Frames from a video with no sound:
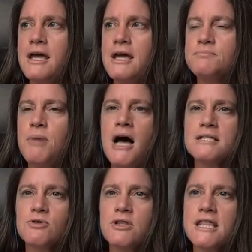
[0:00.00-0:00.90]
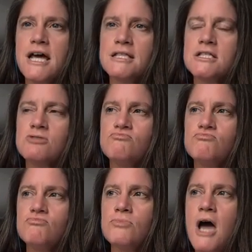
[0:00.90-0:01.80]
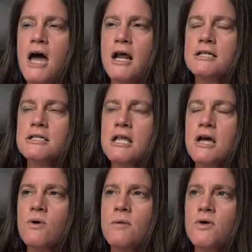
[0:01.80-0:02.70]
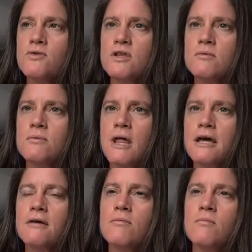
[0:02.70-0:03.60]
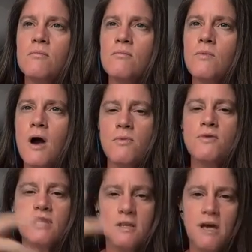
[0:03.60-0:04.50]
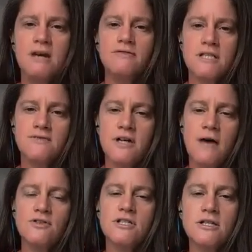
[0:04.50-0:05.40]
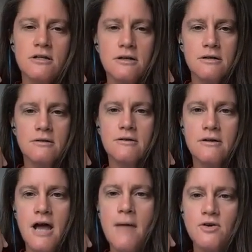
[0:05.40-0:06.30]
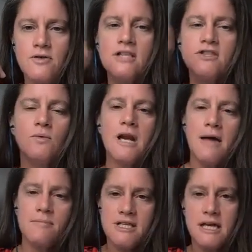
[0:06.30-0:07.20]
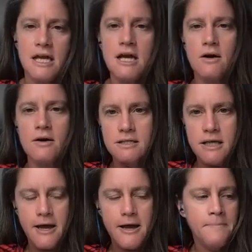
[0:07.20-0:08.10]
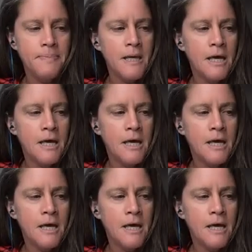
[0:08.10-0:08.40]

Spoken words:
it's possible that that's not actually like where most of the benefits of a conversation could happen, right? So what I'm seeing here is like